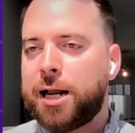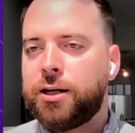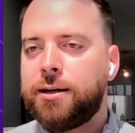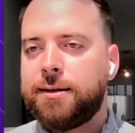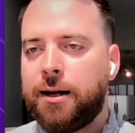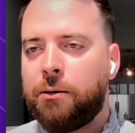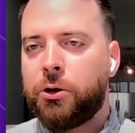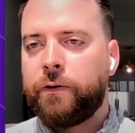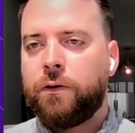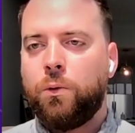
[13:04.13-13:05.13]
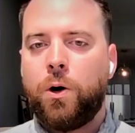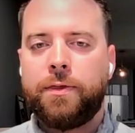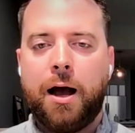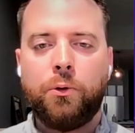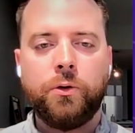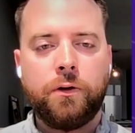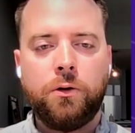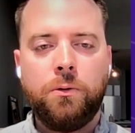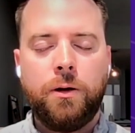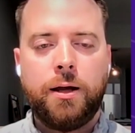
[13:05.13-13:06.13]
is enabled, what that will
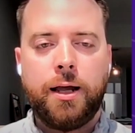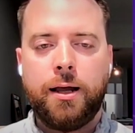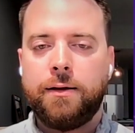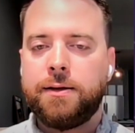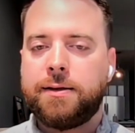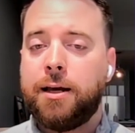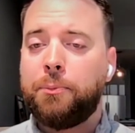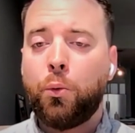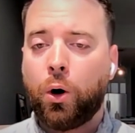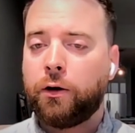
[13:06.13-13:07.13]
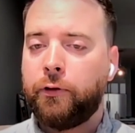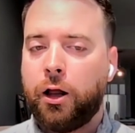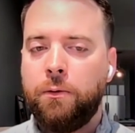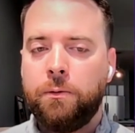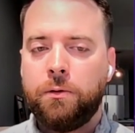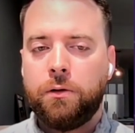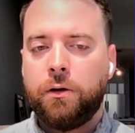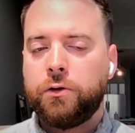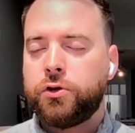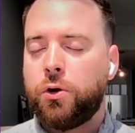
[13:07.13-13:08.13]
do is skip the workflow.
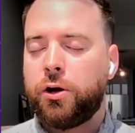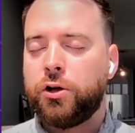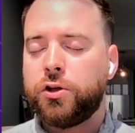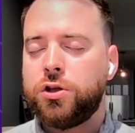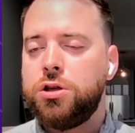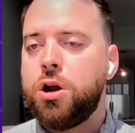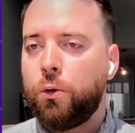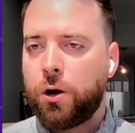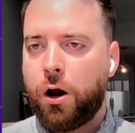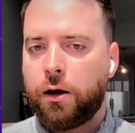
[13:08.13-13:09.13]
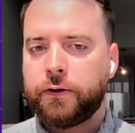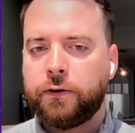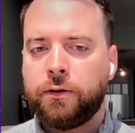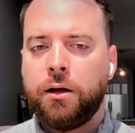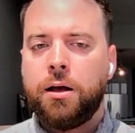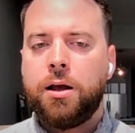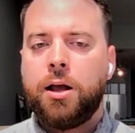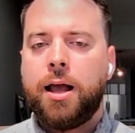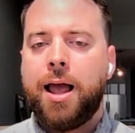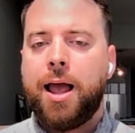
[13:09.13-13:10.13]
So there is no cost
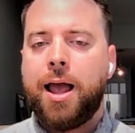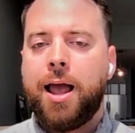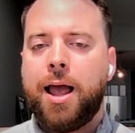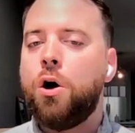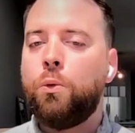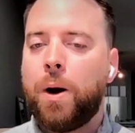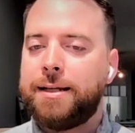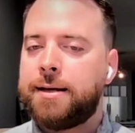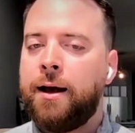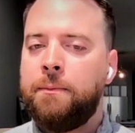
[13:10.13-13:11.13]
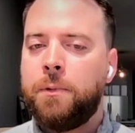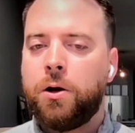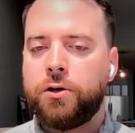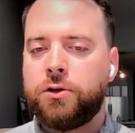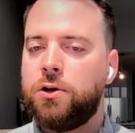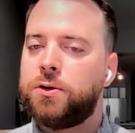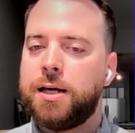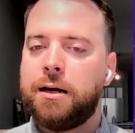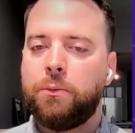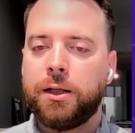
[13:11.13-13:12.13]
and no wait time
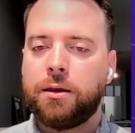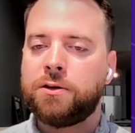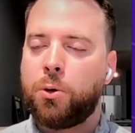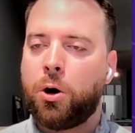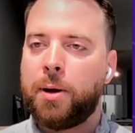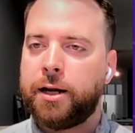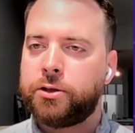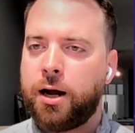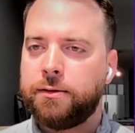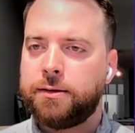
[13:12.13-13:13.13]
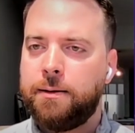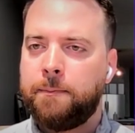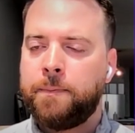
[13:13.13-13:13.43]
associated with the smart match content.